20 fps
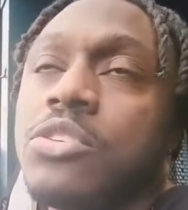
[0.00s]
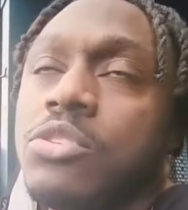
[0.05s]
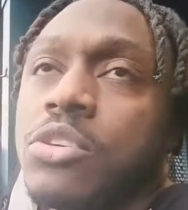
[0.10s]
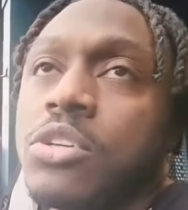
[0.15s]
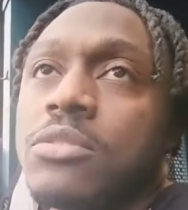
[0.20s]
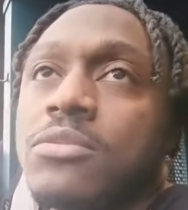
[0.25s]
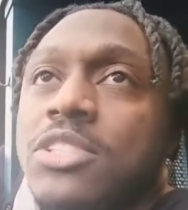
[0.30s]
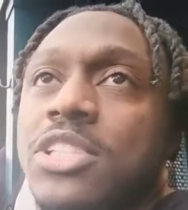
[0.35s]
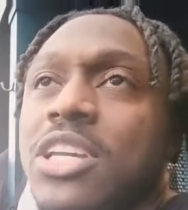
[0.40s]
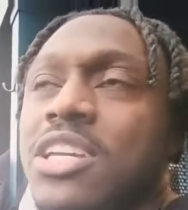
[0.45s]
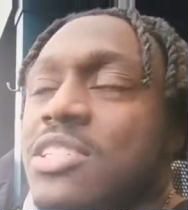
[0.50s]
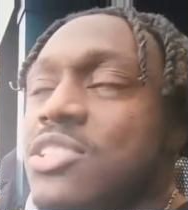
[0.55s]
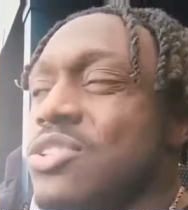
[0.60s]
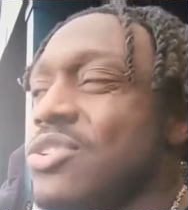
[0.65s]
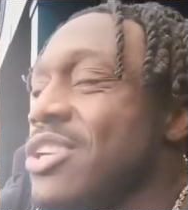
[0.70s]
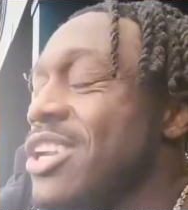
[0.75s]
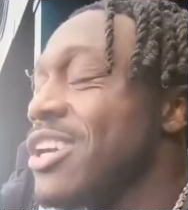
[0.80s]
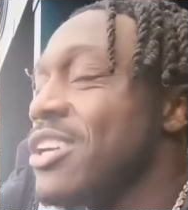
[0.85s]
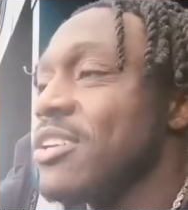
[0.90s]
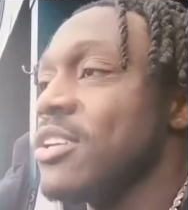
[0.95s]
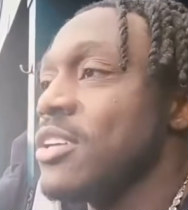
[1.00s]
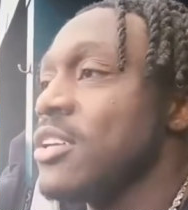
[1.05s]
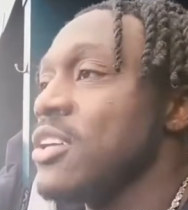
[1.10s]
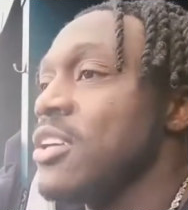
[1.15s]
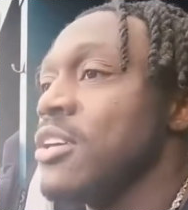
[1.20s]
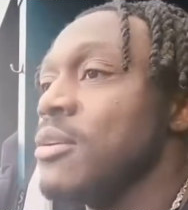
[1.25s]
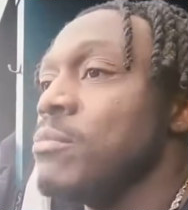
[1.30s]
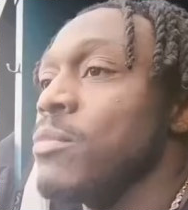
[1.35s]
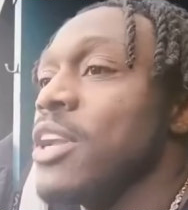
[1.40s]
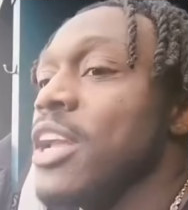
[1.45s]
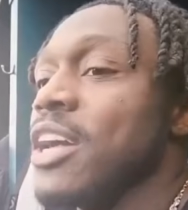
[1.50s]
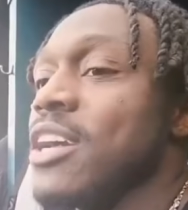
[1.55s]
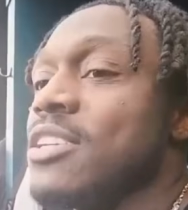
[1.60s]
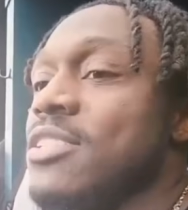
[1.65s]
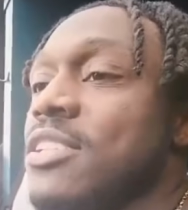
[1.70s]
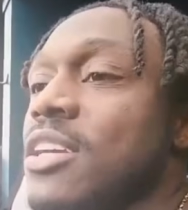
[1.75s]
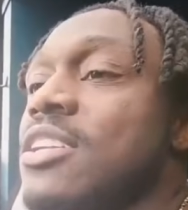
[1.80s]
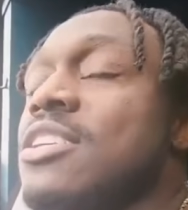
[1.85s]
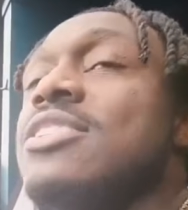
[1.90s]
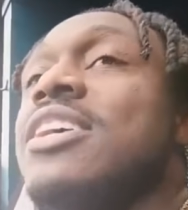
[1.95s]
You know what I'm saying? So like, but like
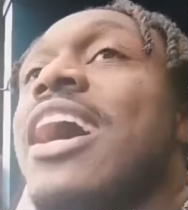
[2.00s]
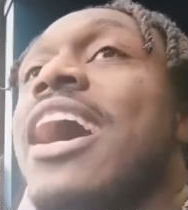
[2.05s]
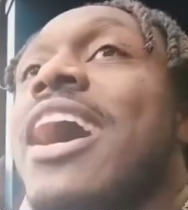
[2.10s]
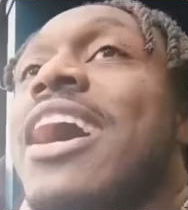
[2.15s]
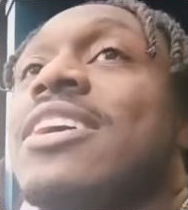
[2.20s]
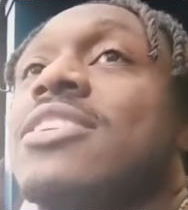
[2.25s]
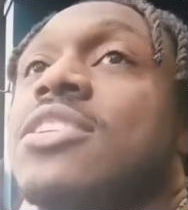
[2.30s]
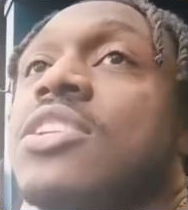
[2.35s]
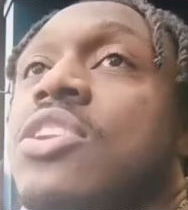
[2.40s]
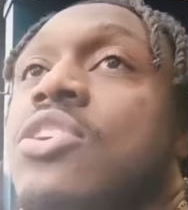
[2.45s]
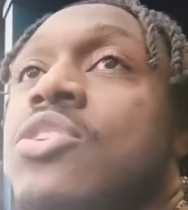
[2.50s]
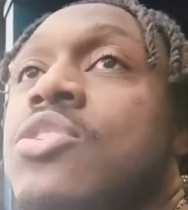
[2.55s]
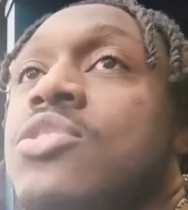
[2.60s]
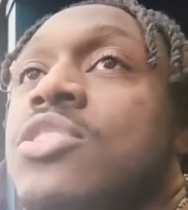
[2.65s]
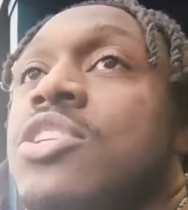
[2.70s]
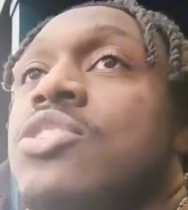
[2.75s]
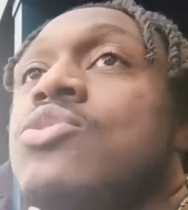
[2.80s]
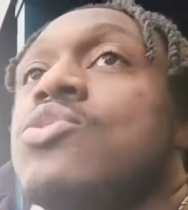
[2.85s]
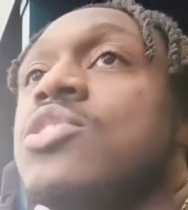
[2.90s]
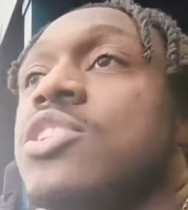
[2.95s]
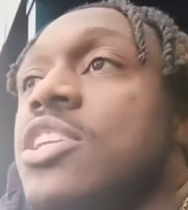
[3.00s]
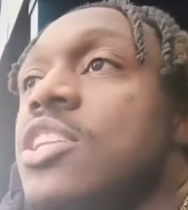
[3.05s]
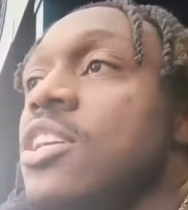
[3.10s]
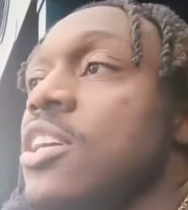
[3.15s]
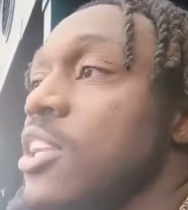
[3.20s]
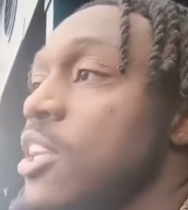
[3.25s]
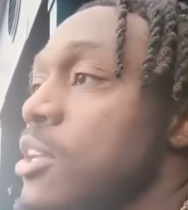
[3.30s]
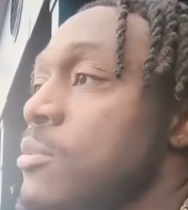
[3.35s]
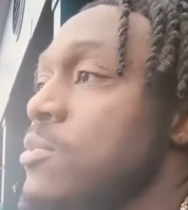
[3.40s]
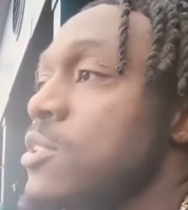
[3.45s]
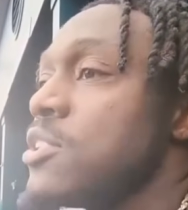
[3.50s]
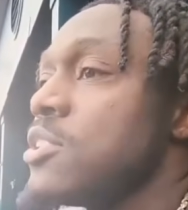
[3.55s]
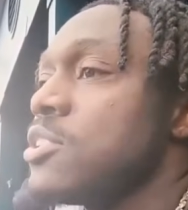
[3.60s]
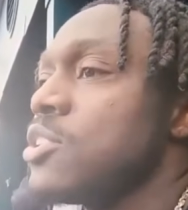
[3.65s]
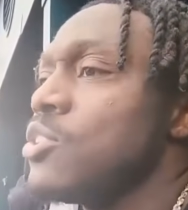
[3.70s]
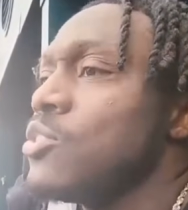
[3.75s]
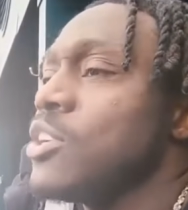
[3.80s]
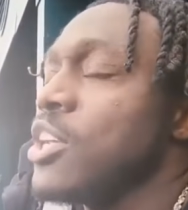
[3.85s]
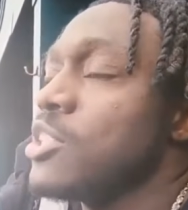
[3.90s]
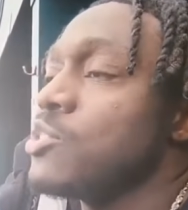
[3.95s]
I said, there's highs and lows, and you see the
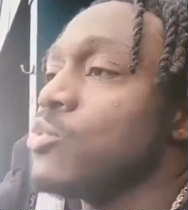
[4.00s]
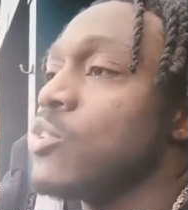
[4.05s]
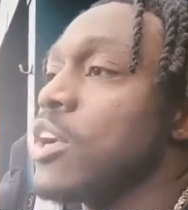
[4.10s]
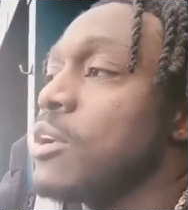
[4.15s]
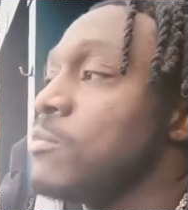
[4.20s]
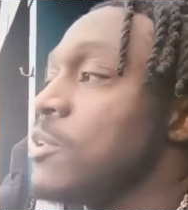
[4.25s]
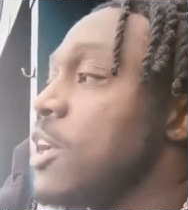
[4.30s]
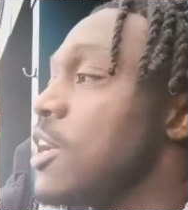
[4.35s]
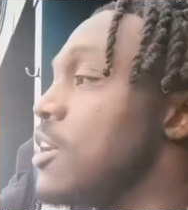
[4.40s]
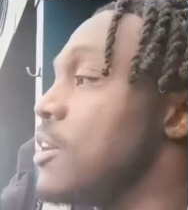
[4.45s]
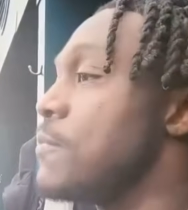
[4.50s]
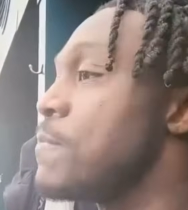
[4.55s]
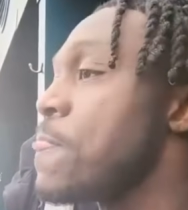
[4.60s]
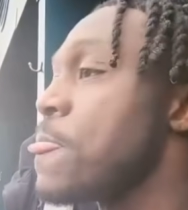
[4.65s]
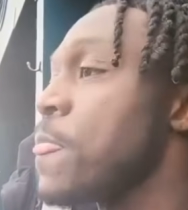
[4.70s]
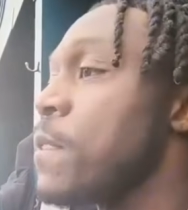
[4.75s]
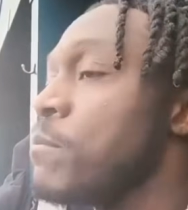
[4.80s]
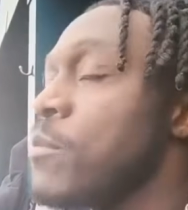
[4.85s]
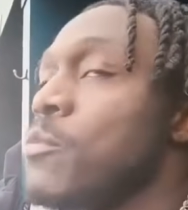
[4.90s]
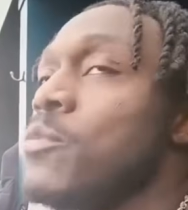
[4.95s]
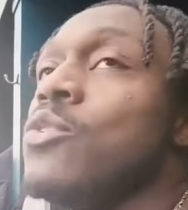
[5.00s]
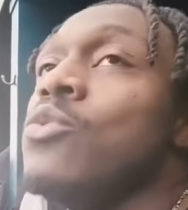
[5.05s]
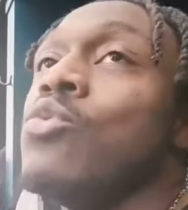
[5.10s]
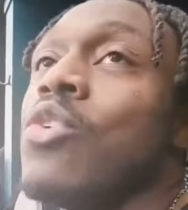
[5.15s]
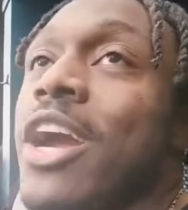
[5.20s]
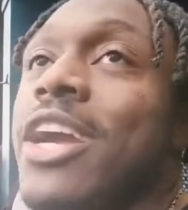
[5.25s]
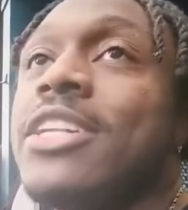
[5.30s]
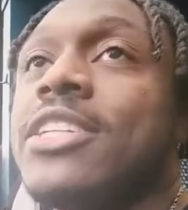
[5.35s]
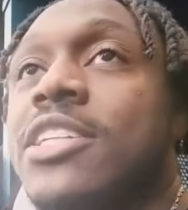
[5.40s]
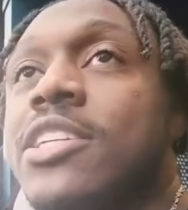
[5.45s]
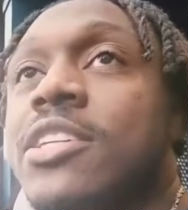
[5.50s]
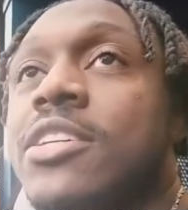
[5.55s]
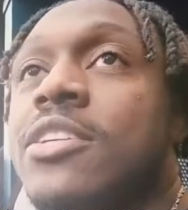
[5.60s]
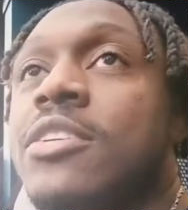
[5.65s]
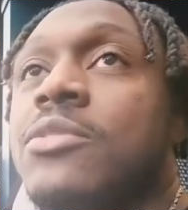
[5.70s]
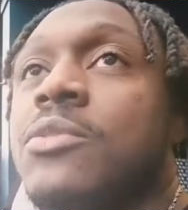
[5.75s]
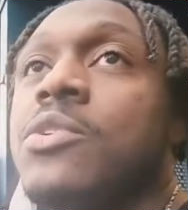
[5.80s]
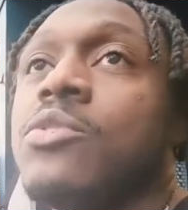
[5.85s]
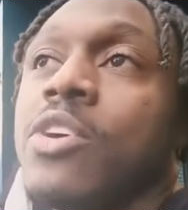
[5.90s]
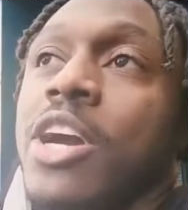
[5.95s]
glimpses. So that's why I'm like, but we right
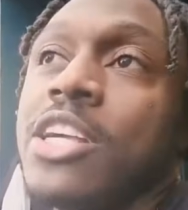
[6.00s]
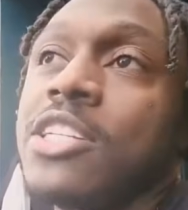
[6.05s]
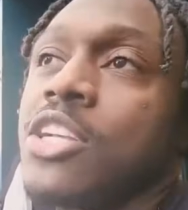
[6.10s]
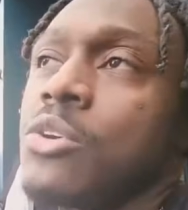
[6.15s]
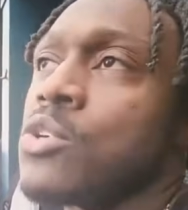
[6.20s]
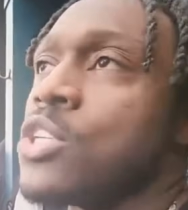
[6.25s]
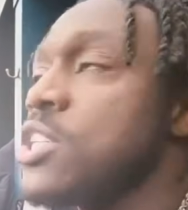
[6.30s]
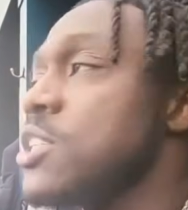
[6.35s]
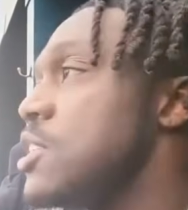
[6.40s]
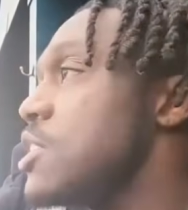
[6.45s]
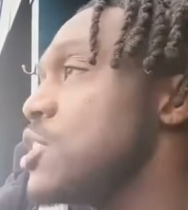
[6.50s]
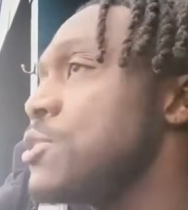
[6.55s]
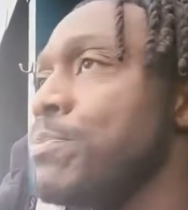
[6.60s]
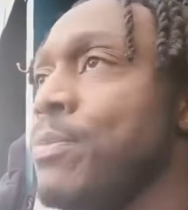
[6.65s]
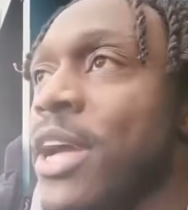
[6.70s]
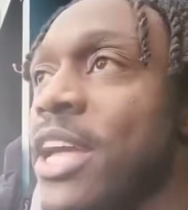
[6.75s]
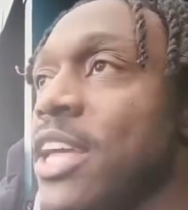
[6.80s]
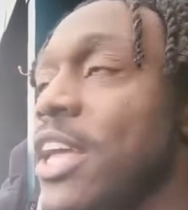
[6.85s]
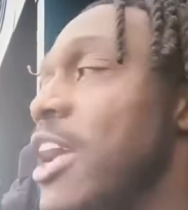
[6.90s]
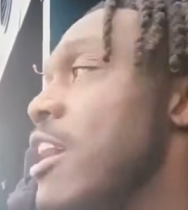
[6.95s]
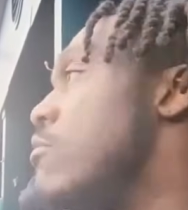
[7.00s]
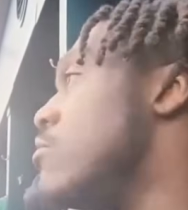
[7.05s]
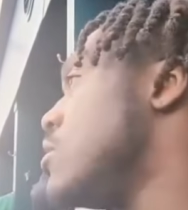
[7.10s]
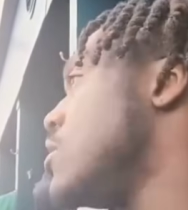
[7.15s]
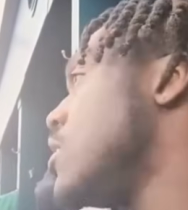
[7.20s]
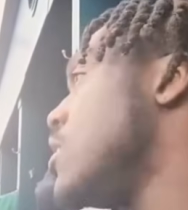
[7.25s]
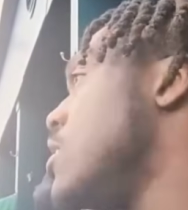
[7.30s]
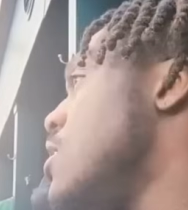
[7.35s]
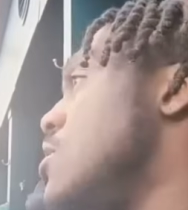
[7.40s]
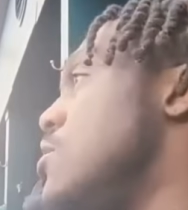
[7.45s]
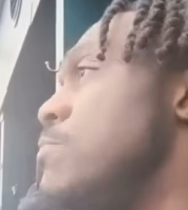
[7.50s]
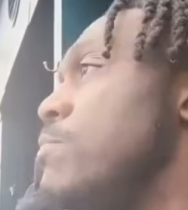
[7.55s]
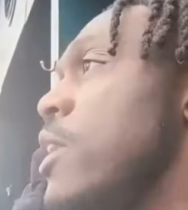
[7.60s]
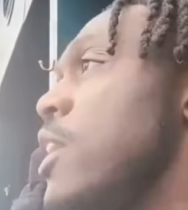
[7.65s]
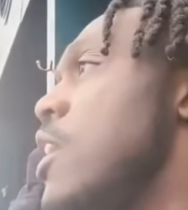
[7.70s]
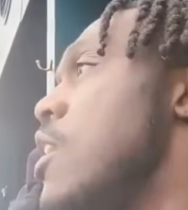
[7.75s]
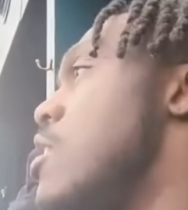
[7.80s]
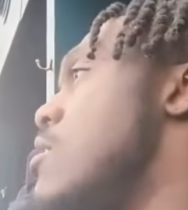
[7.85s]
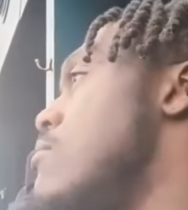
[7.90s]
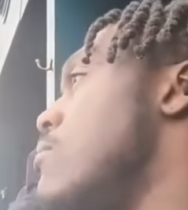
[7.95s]
there. We right there. Despite everything,
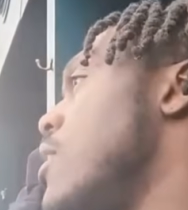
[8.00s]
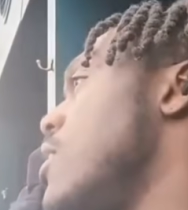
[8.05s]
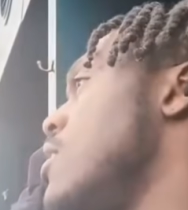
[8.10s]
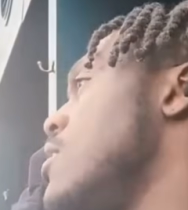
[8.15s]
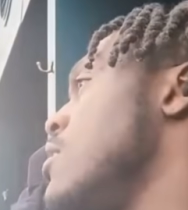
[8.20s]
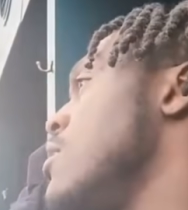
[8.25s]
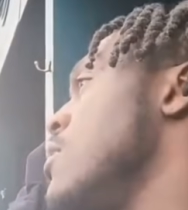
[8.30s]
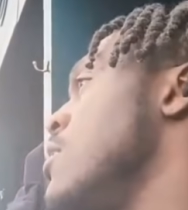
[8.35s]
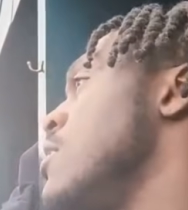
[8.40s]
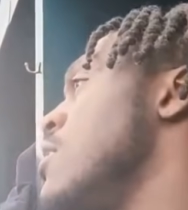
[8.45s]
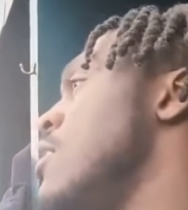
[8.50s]
despite everybody